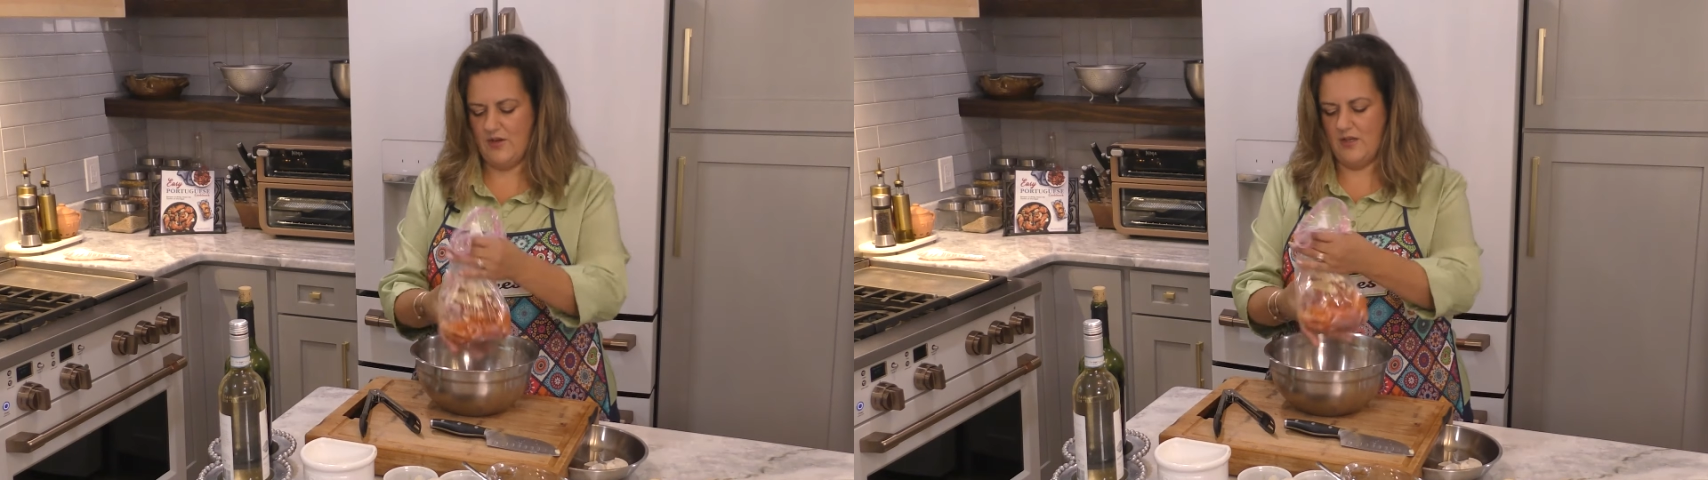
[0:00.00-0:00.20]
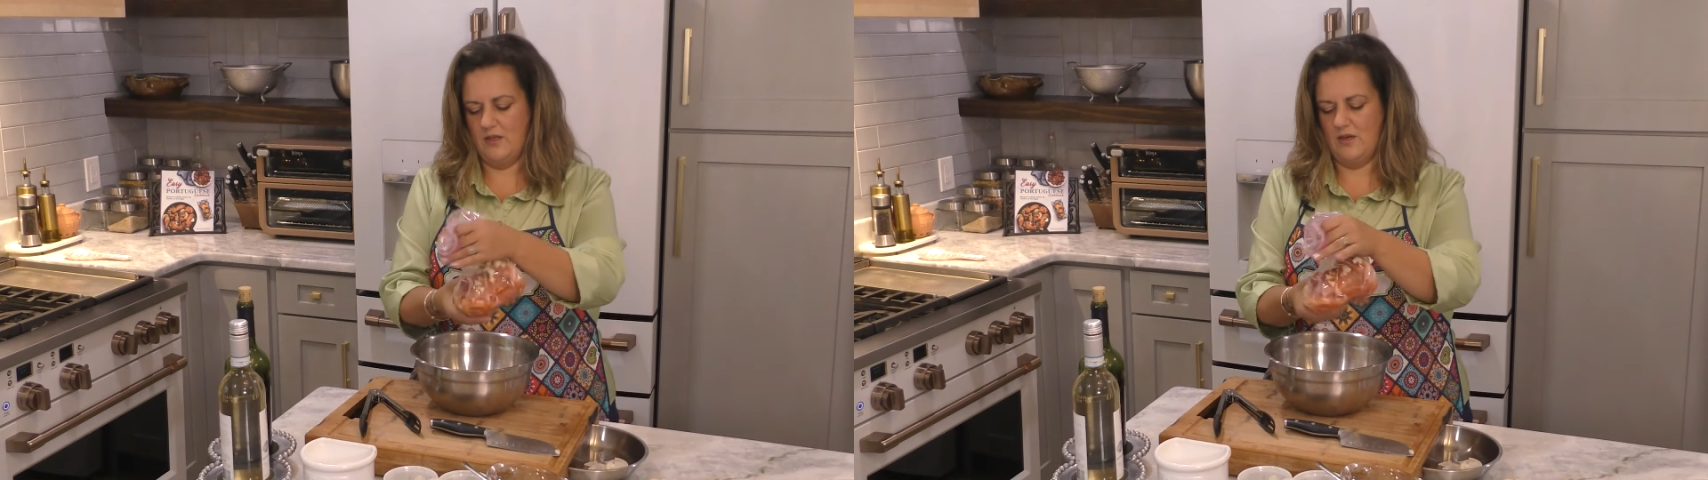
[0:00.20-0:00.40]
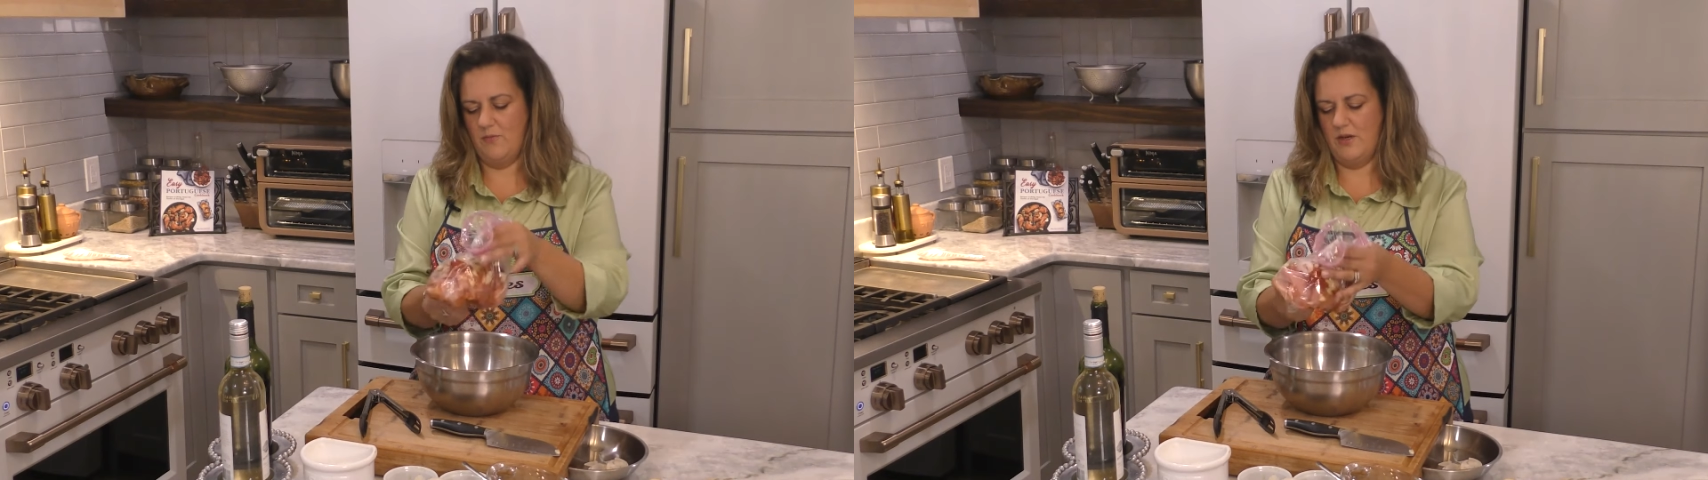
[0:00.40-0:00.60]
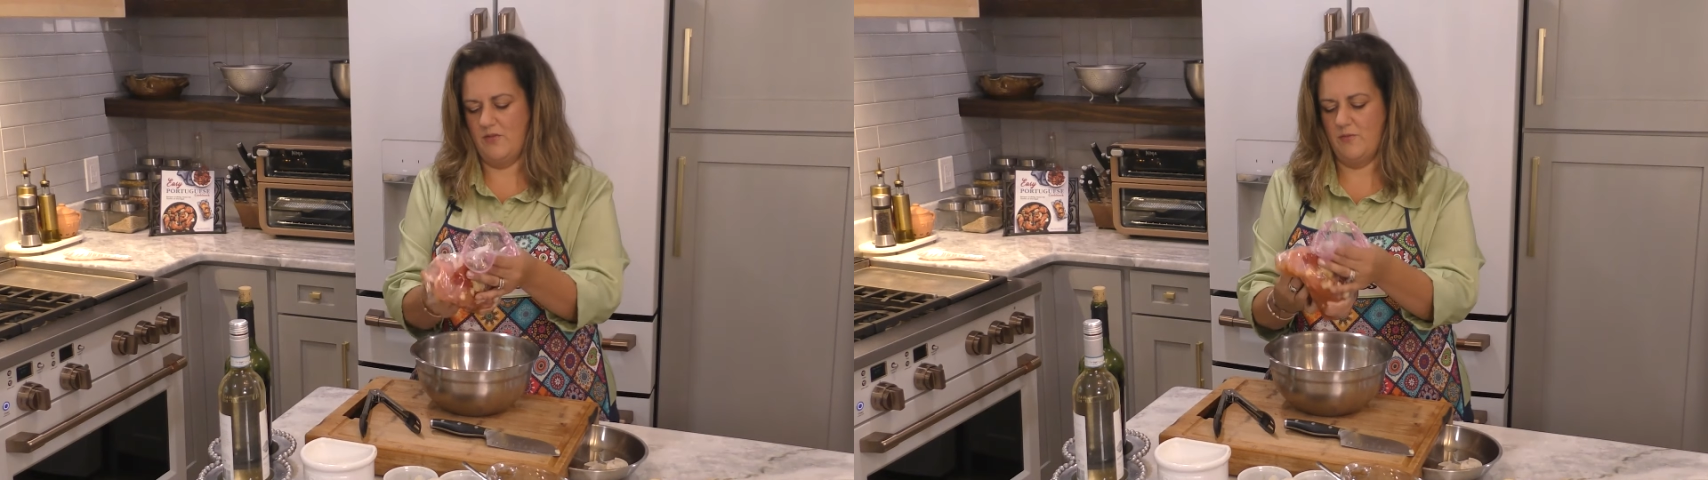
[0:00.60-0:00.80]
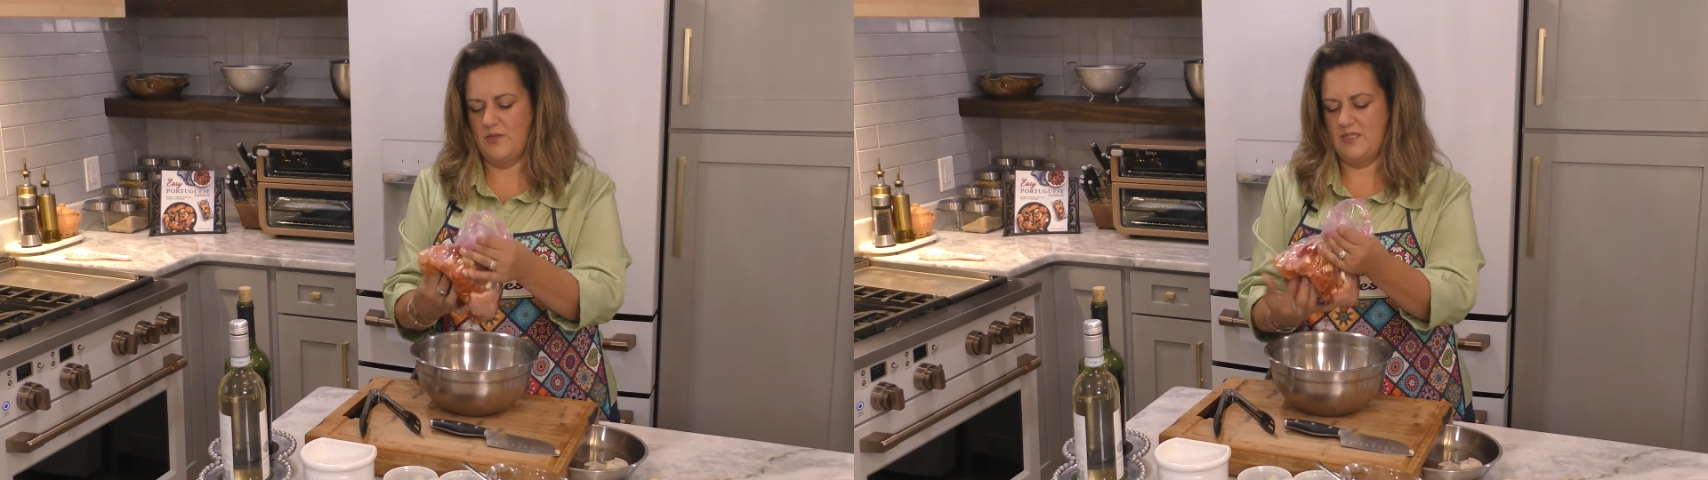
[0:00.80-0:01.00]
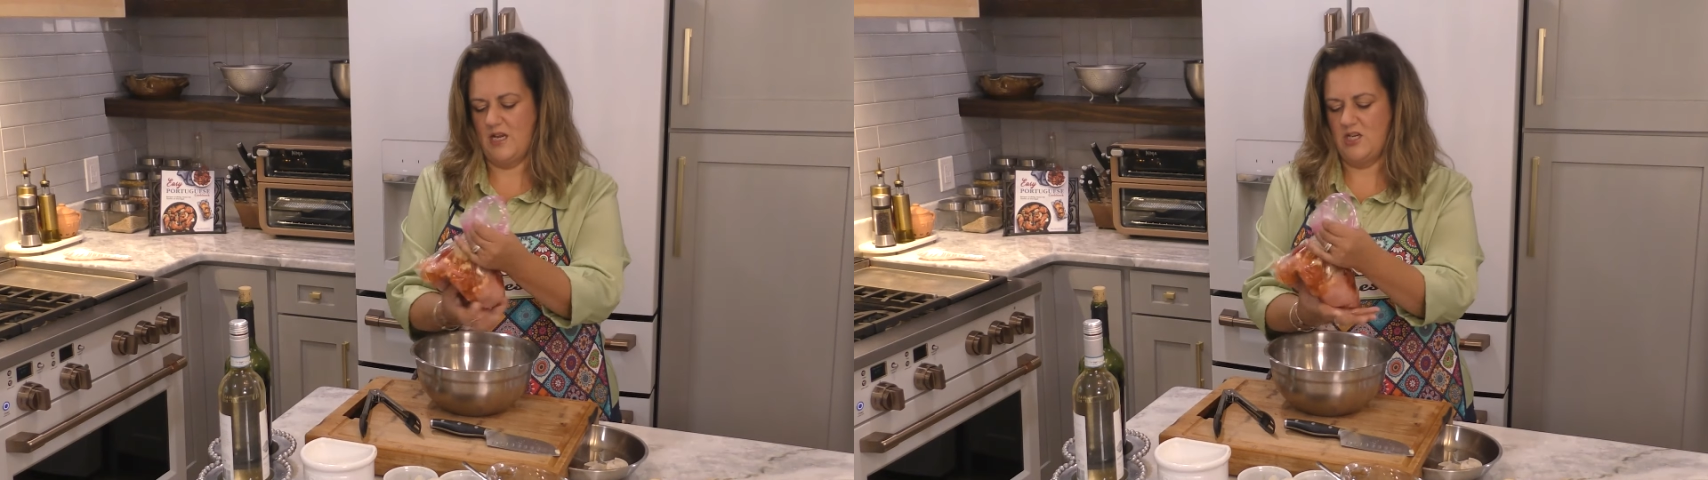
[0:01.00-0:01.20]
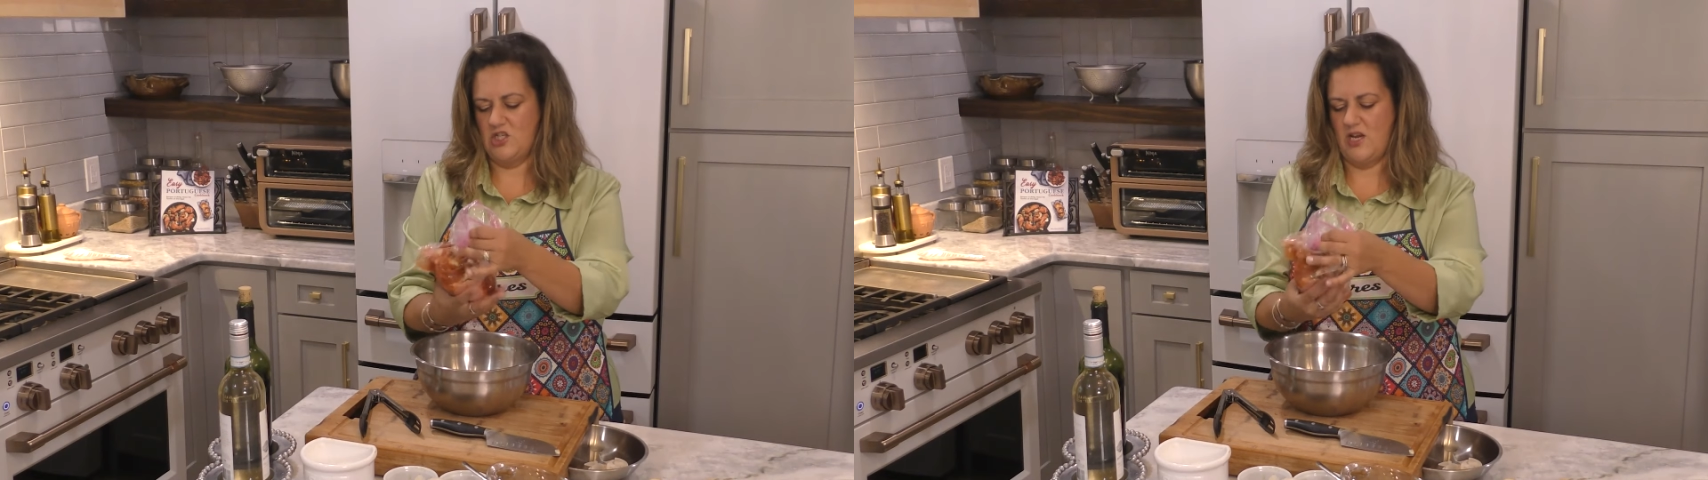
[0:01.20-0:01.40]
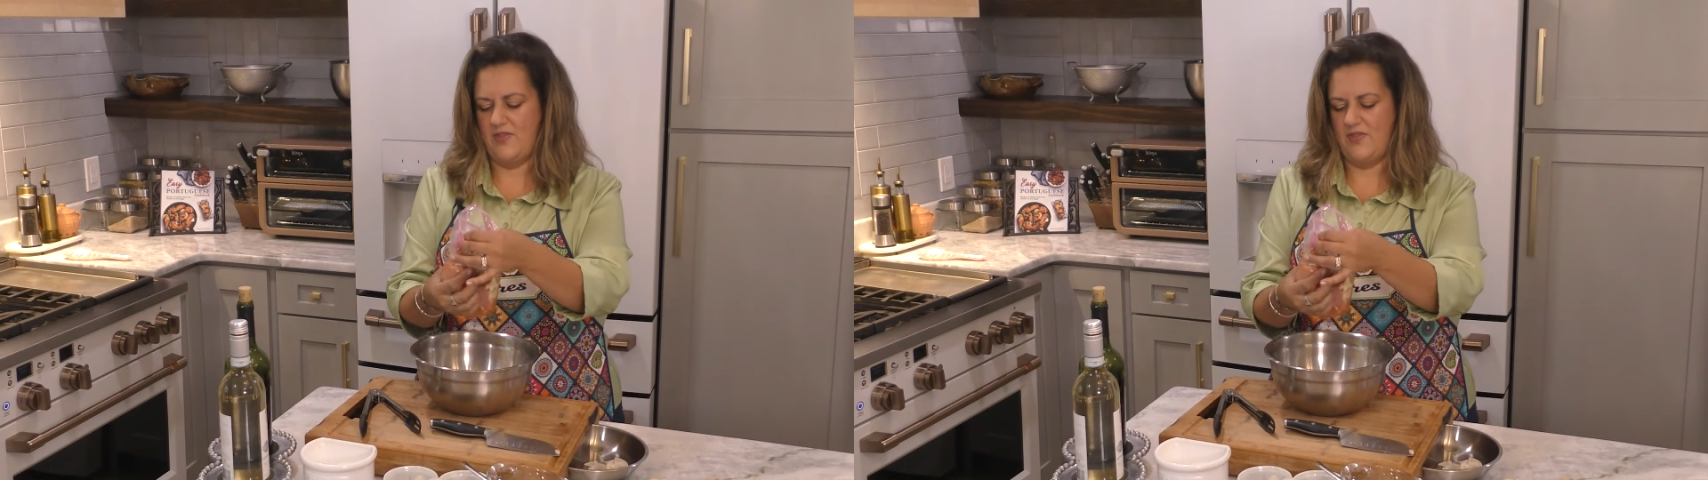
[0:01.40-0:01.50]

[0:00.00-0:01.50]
it a little bit of a massage